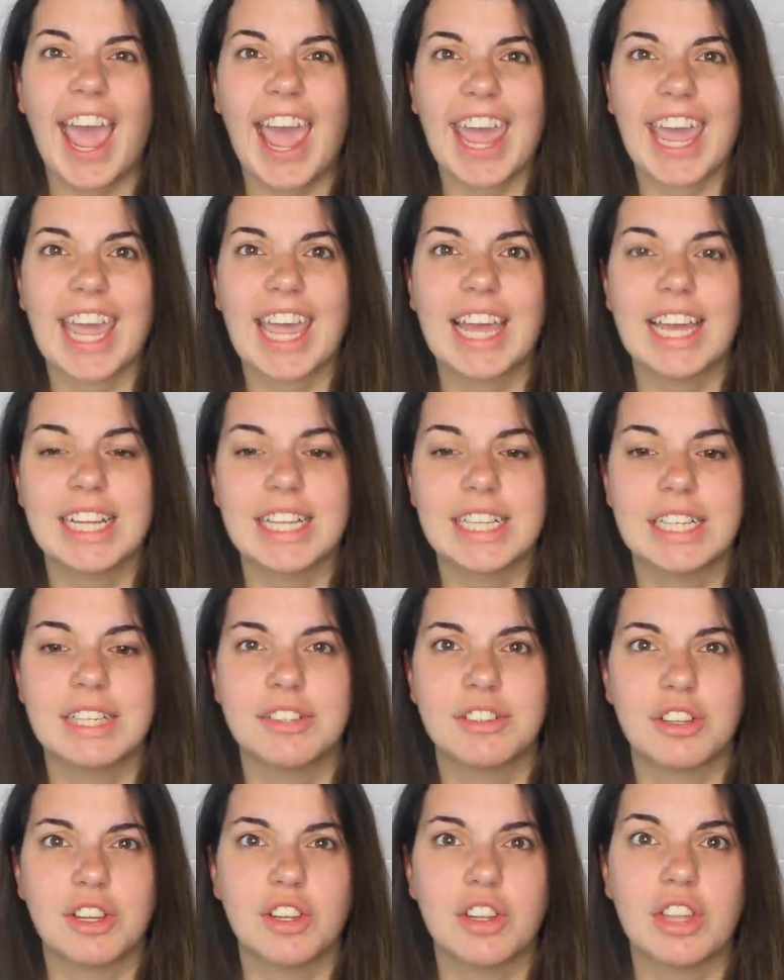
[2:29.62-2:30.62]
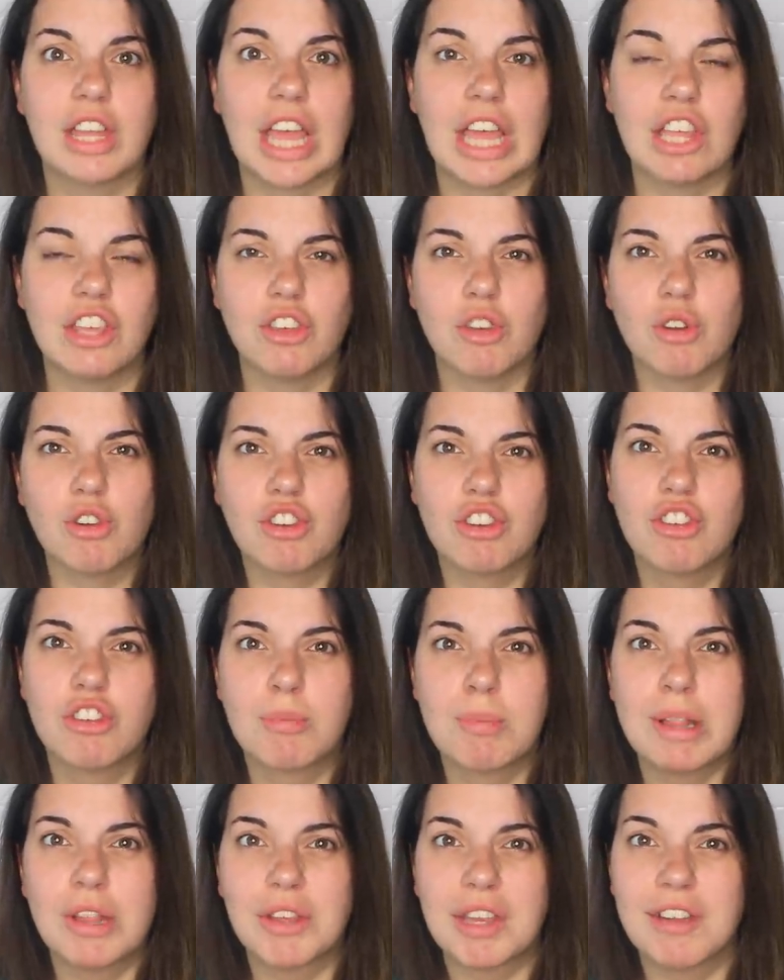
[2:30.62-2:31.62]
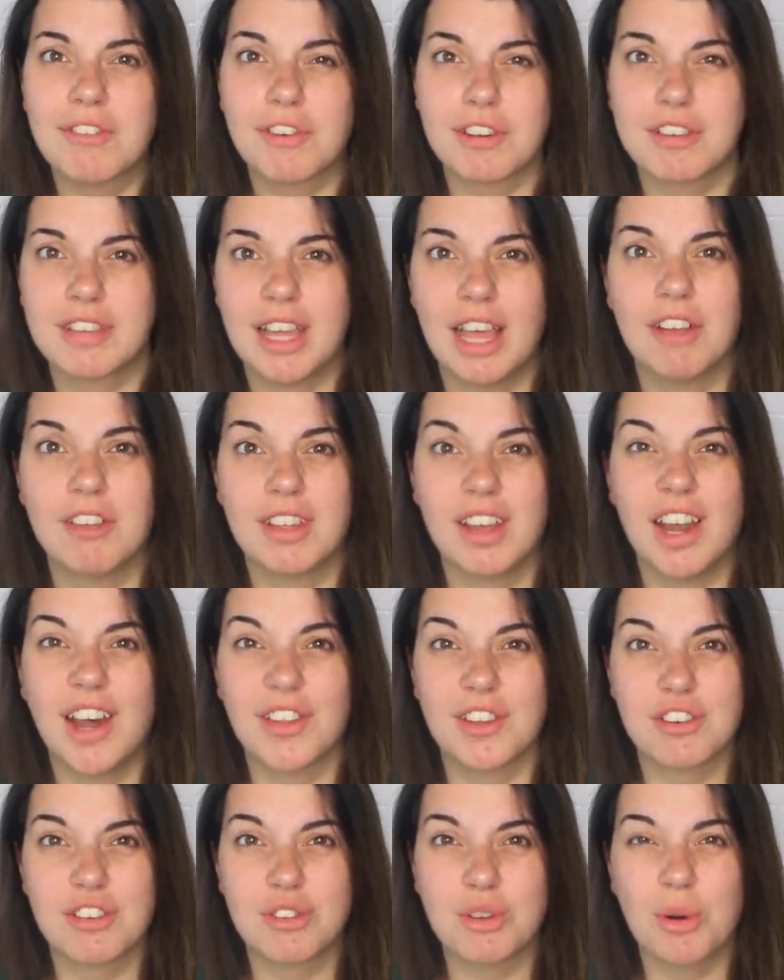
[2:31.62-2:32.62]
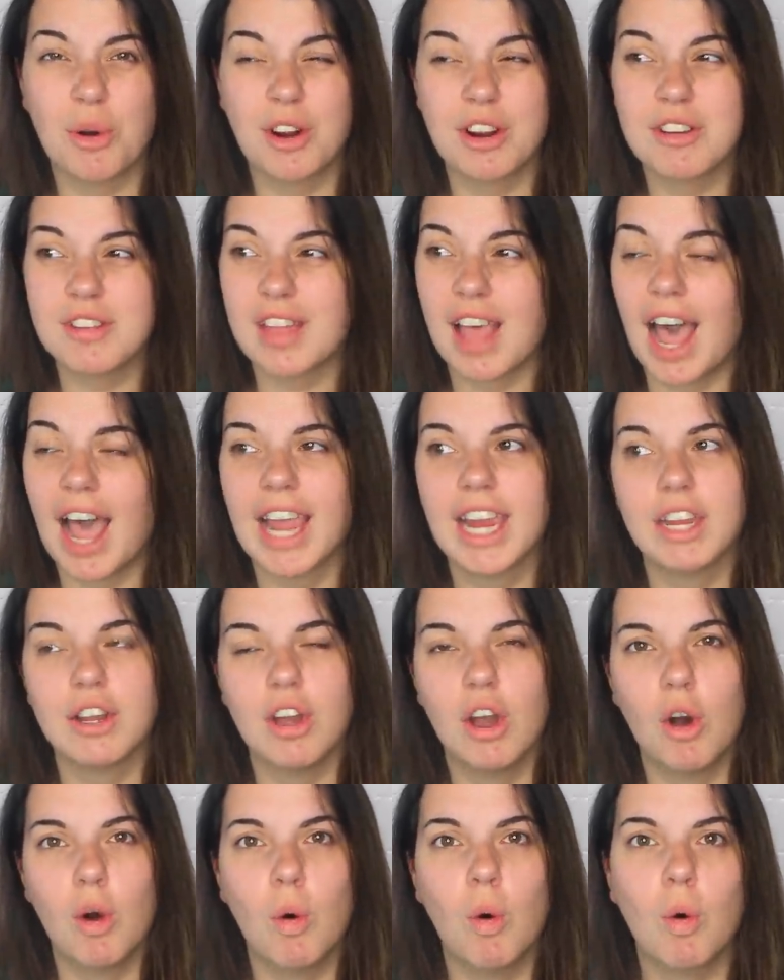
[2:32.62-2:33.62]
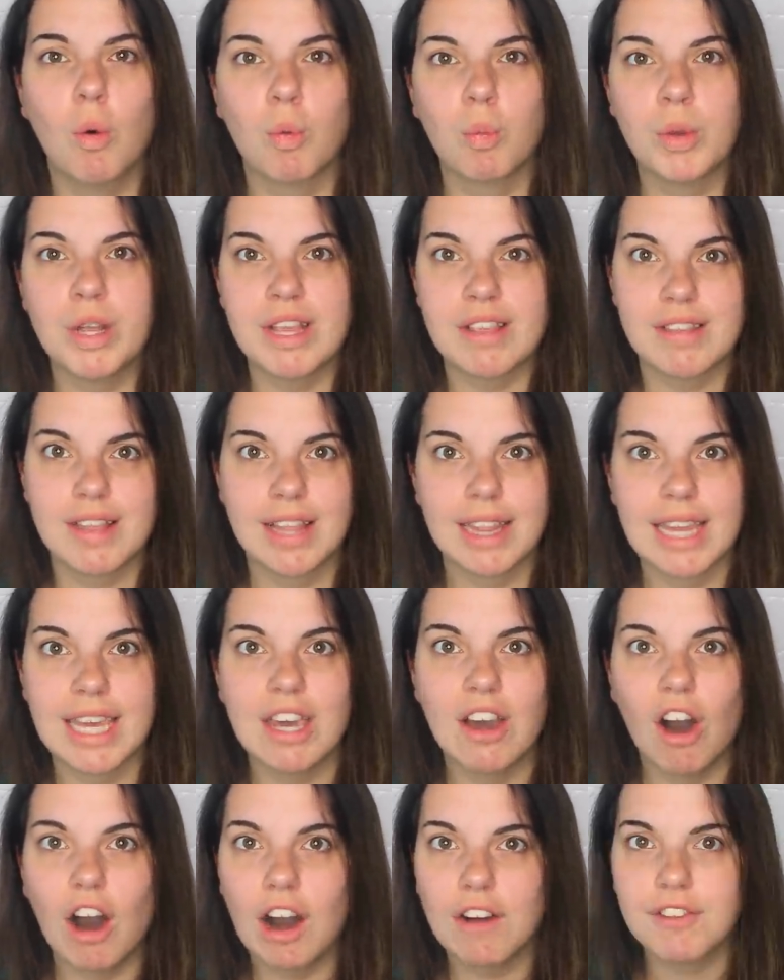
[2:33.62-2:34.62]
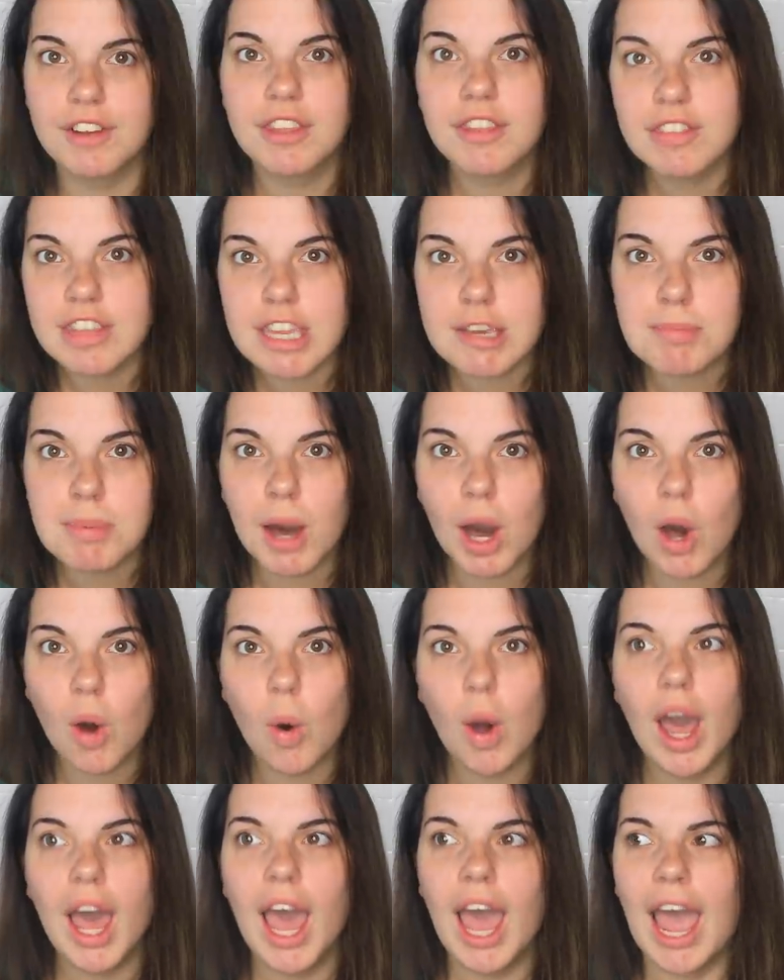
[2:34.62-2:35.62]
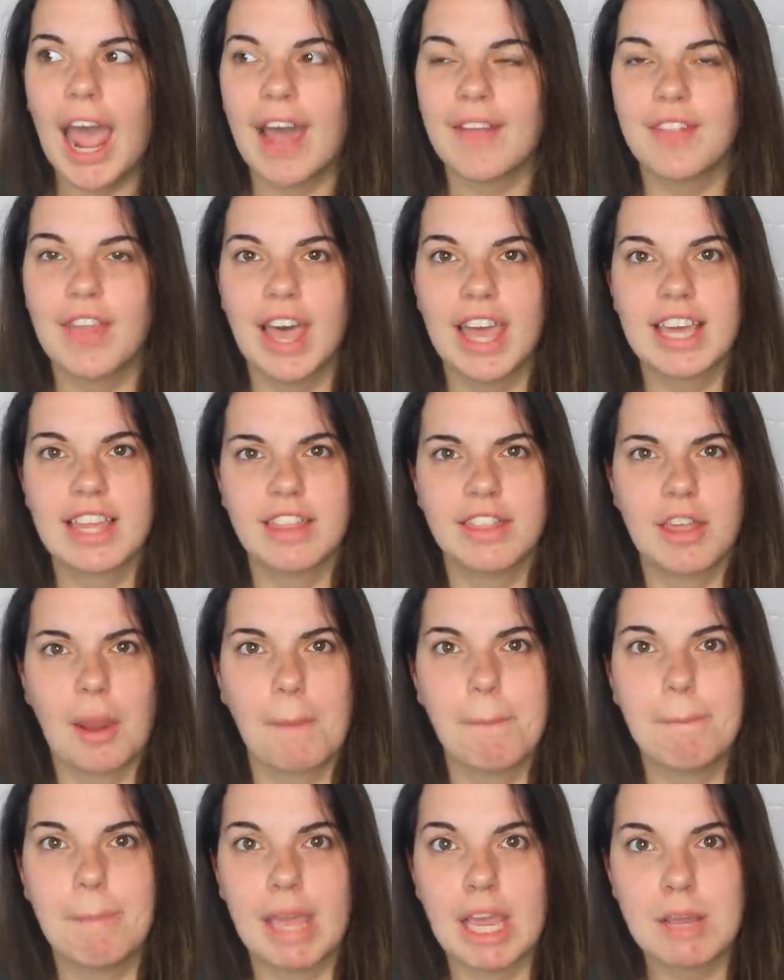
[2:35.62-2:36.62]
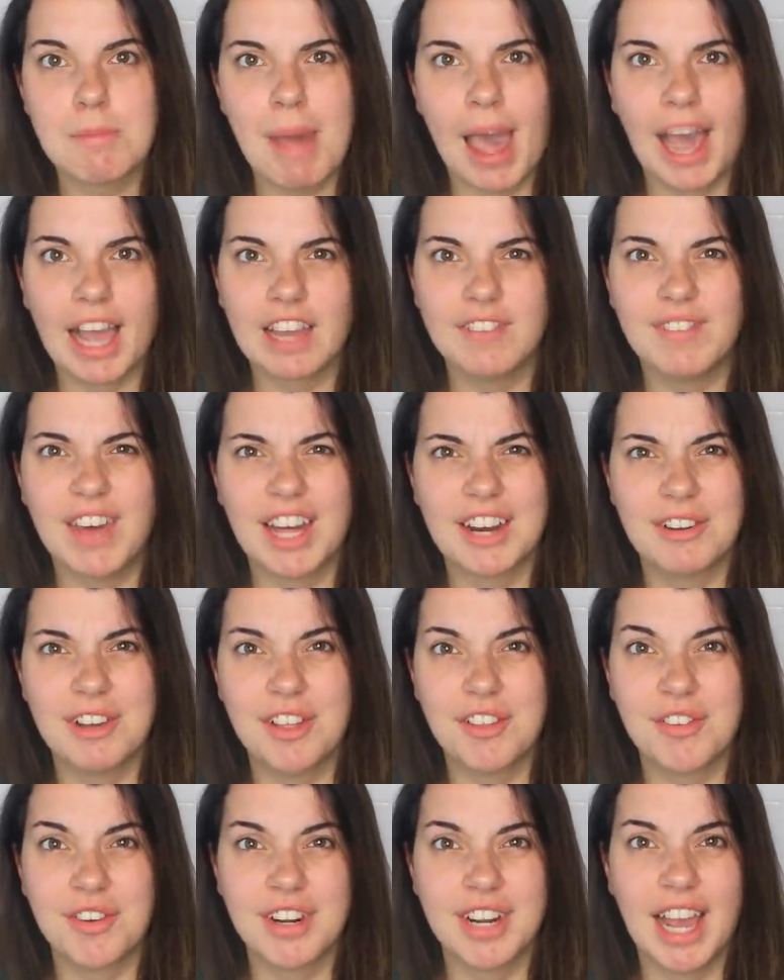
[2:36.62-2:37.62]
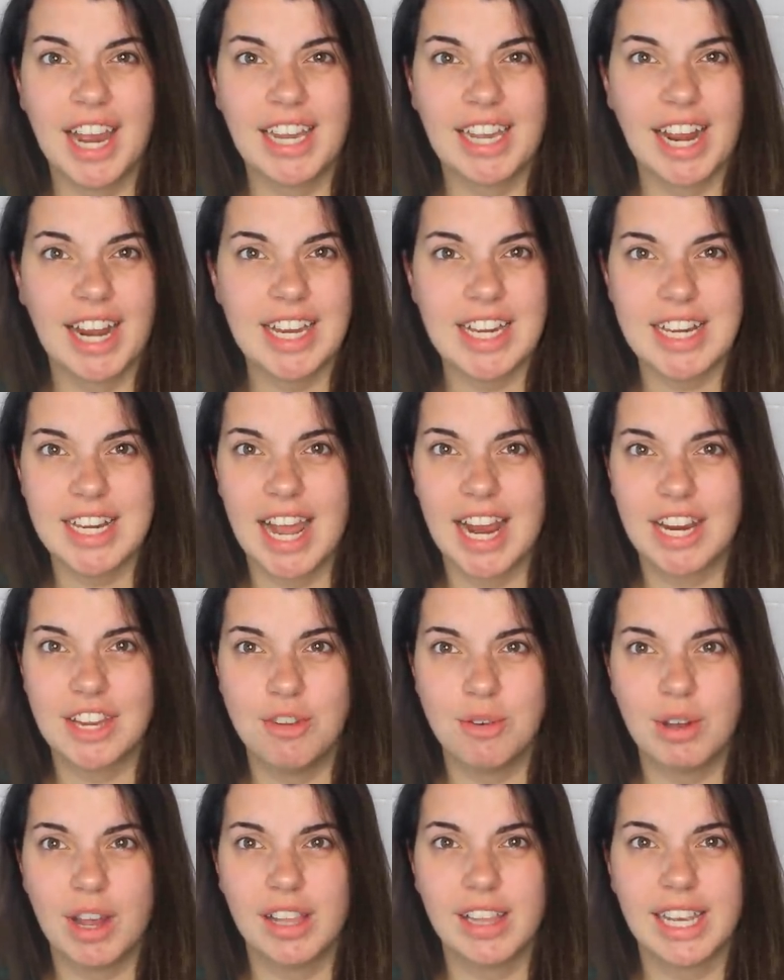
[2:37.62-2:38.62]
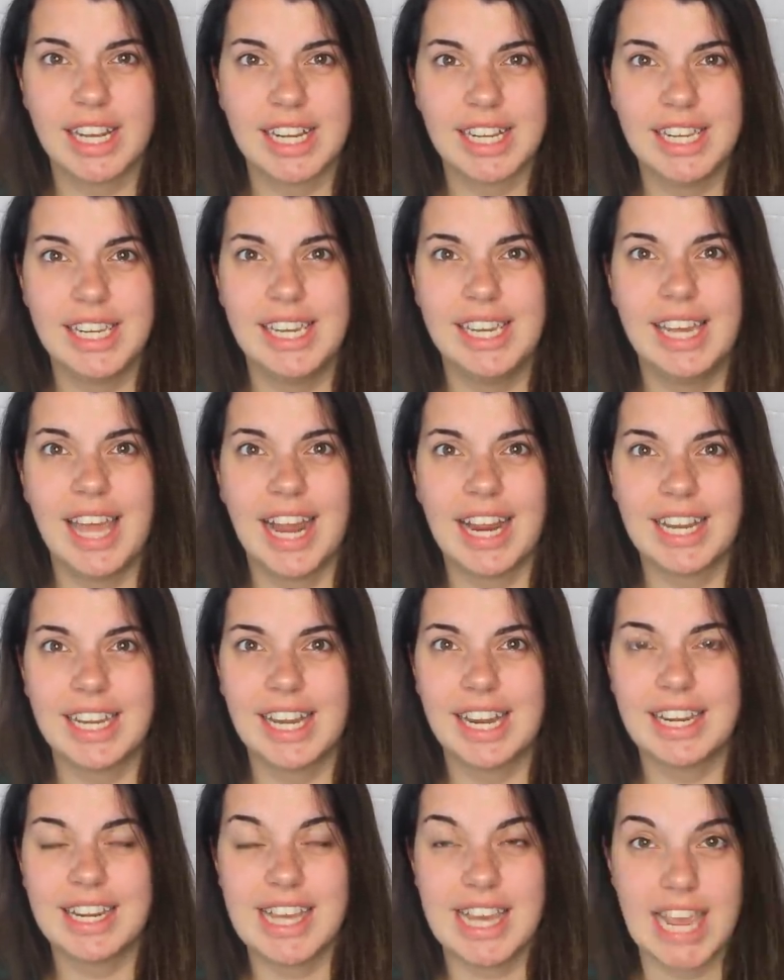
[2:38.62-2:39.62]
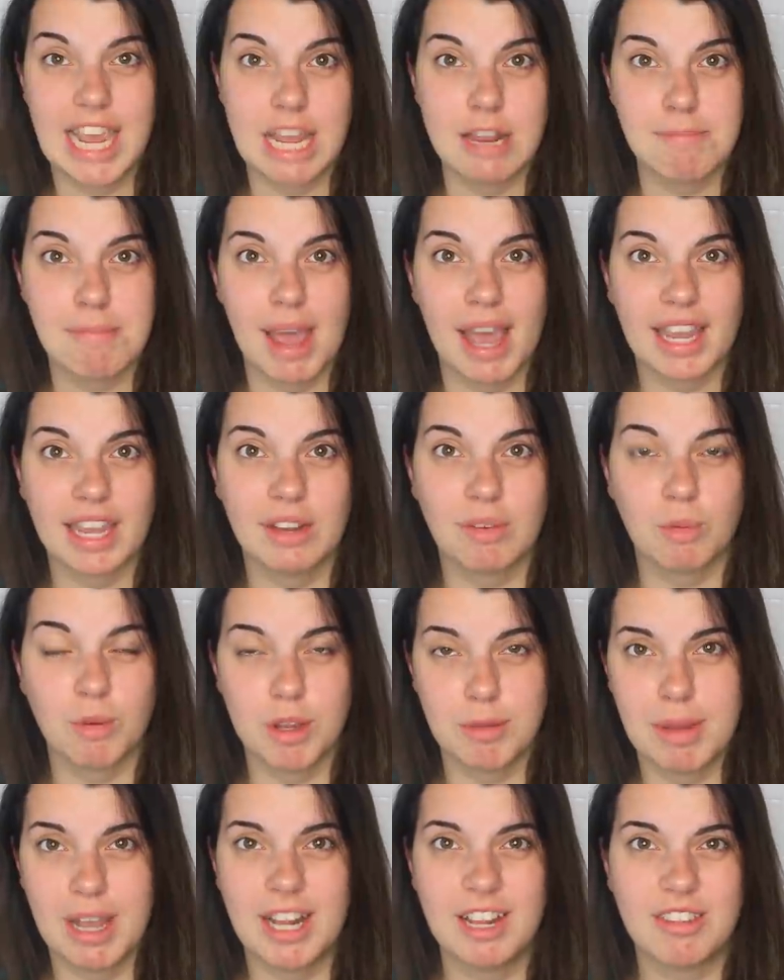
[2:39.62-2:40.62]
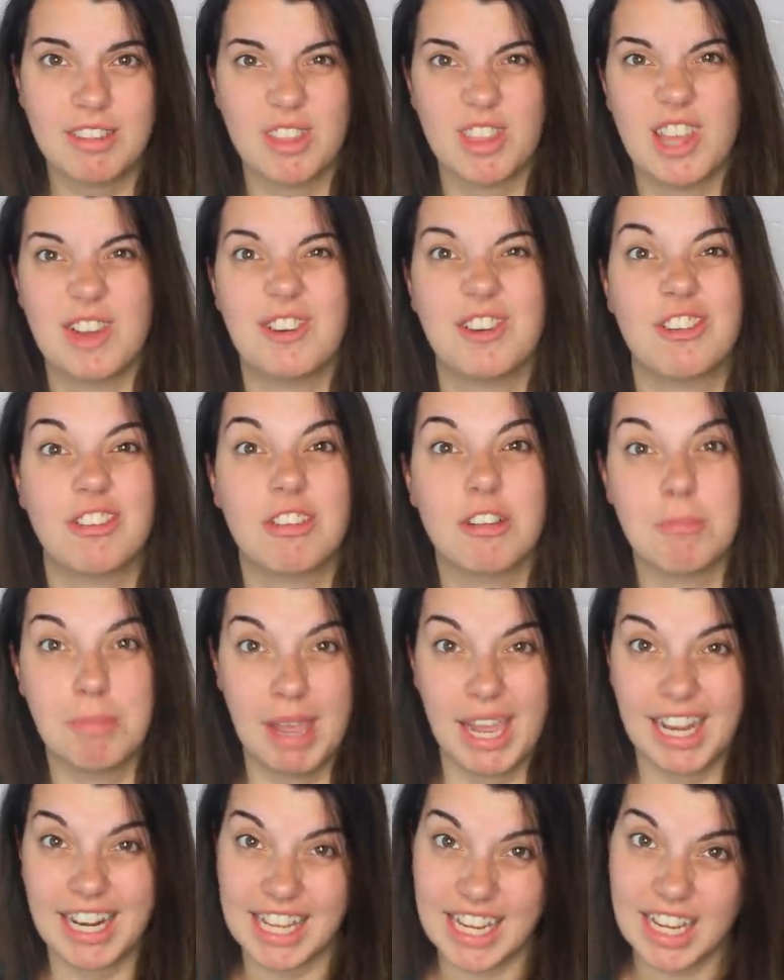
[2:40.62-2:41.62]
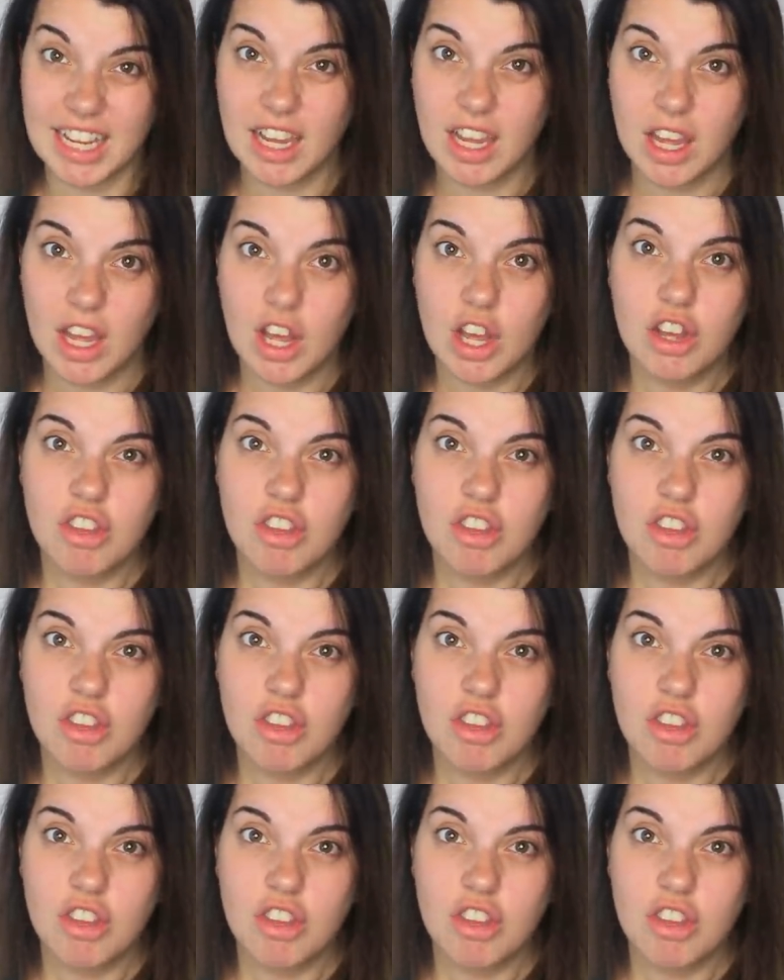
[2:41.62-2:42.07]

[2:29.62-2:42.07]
And you should just be looking for sales at other stores. I know recently Office Depot had like their big pack of batteries for $9.99. You got like $9.98 back in rebates, so they were just a penny.